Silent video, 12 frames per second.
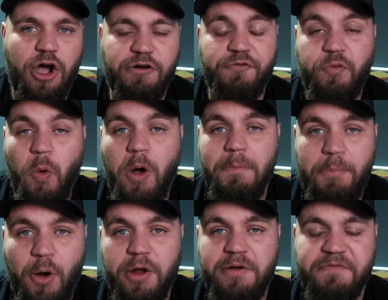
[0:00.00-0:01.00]
of
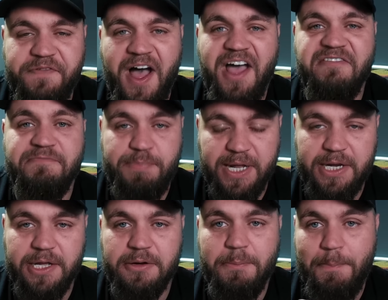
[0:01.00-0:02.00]
£1.5
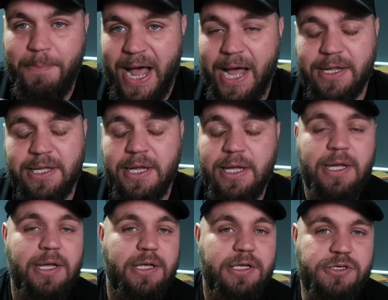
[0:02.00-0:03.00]
billion back.
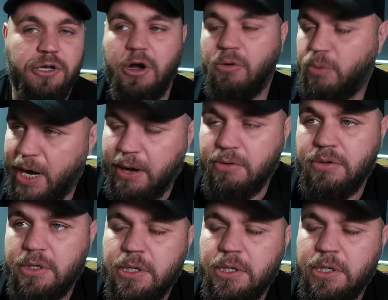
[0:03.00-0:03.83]
So you go, wow,